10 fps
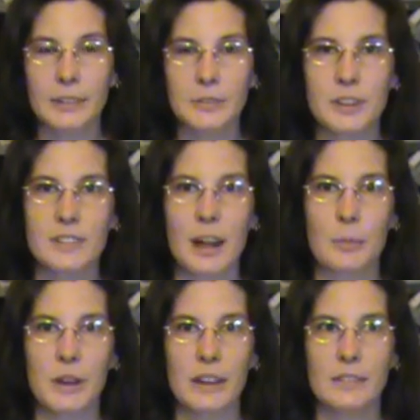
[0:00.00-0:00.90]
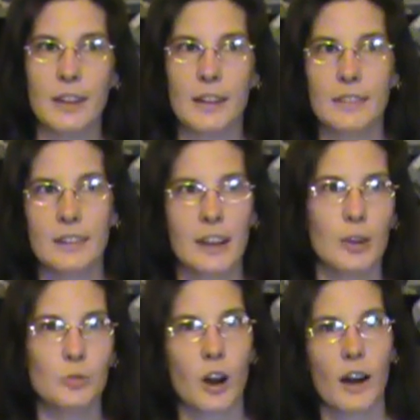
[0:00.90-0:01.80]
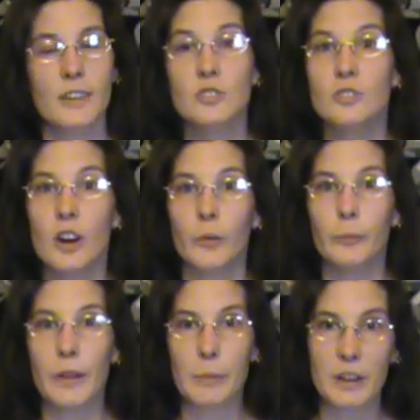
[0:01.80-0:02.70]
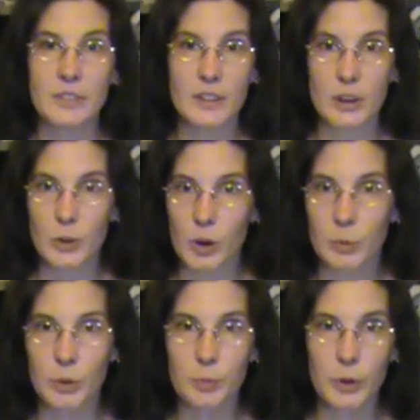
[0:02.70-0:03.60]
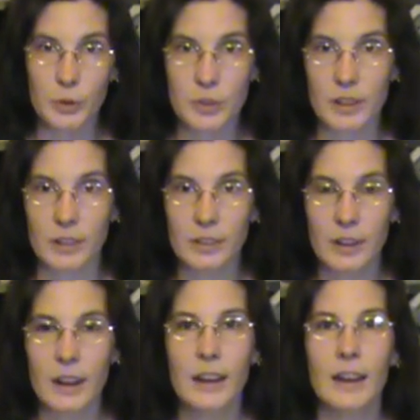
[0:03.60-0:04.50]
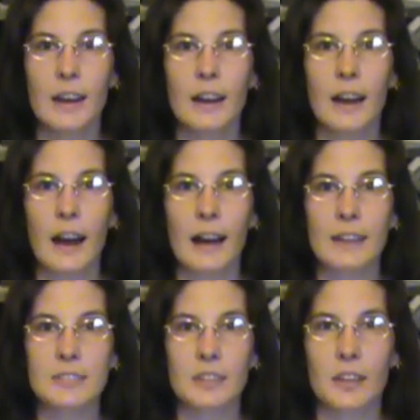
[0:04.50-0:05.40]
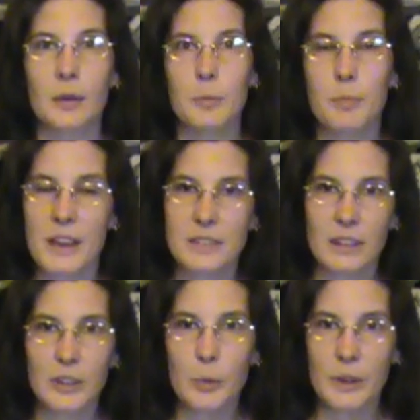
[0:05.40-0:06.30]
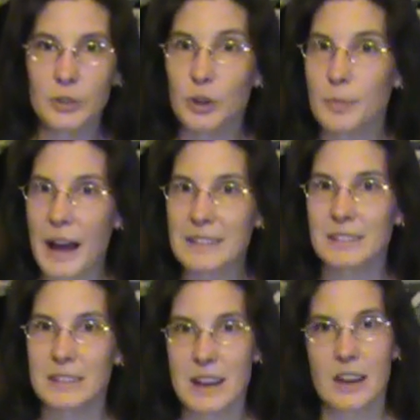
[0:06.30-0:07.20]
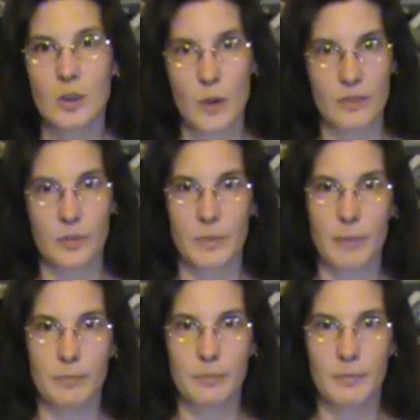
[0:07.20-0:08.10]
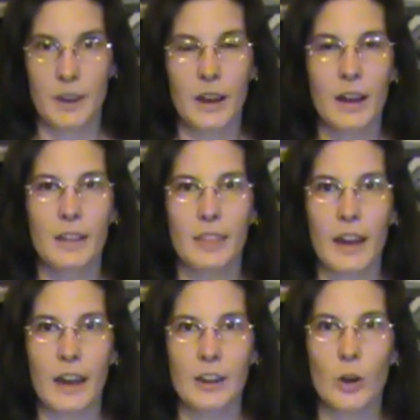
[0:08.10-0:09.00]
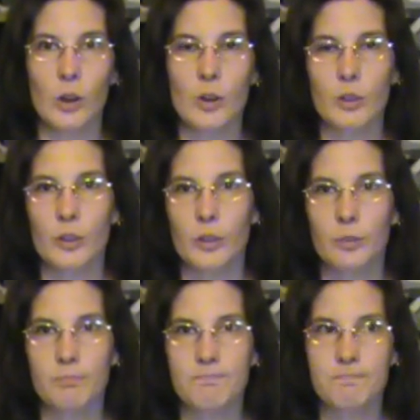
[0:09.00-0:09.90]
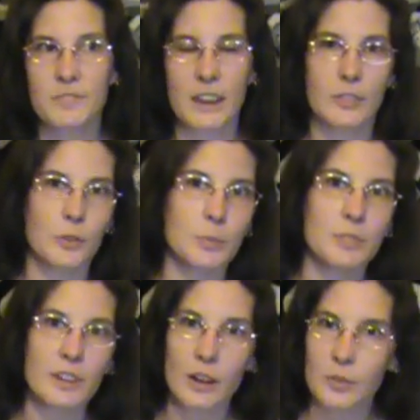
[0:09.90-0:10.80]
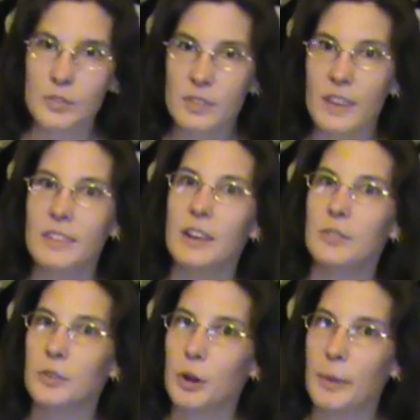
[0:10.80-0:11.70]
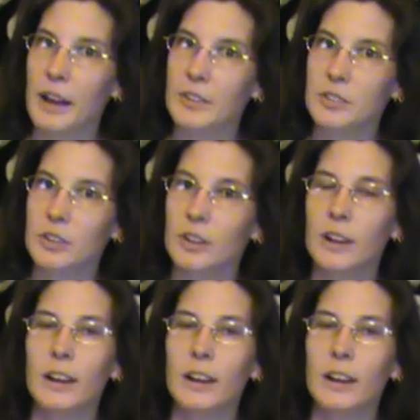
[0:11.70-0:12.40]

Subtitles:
Does that mean that the dead rise? No. That means that a normal person has basically their mental capacity taken away from them. They no longer think for themselves. They think for their master.